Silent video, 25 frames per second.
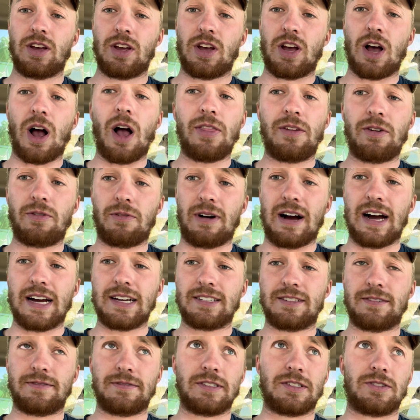
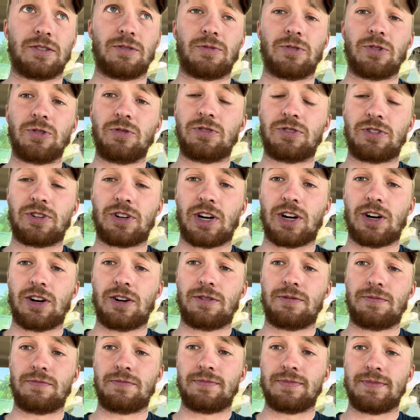Otherwise, if it's a
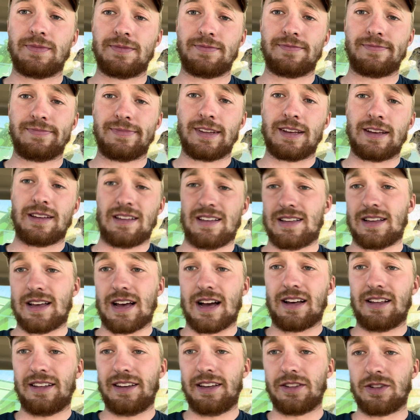rooster,
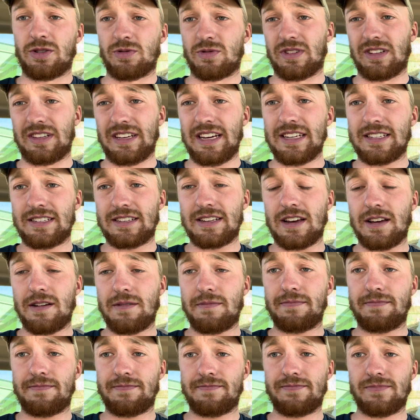I'll either release
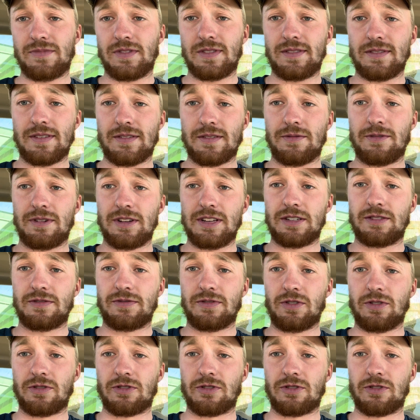him when he's full